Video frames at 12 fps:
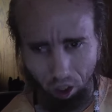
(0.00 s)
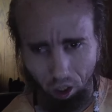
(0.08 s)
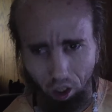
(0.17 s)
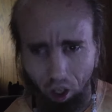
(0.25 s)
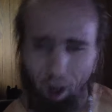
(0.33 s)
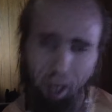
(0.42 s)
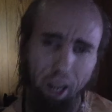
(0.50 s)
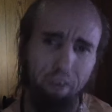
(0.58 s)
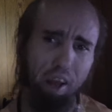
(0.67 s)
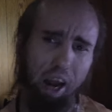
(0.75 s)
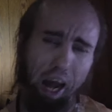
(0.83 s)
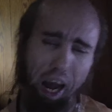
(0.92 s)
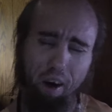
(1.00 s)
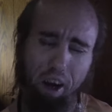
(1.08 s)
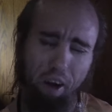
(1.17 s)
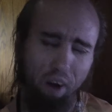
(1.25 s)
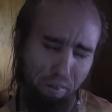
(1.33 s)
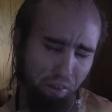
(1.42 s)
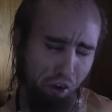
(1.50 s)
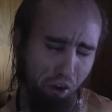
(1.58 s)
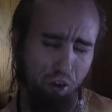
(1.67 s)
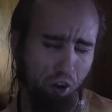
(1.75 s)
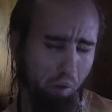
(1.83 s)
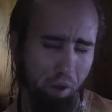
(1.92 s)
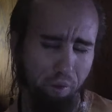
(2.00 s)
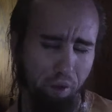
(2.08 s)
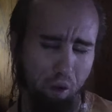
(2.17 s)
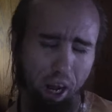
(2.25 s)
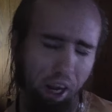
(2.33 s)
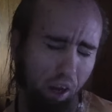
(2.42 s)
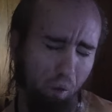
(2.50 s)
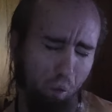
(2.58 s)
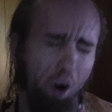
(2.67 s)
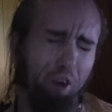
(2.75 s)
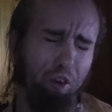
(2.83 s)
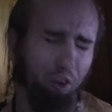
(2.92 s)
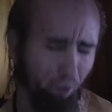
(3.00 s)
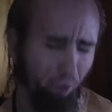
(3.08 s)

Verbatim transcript: Like I said, I already left YouTube even though I didn't want to.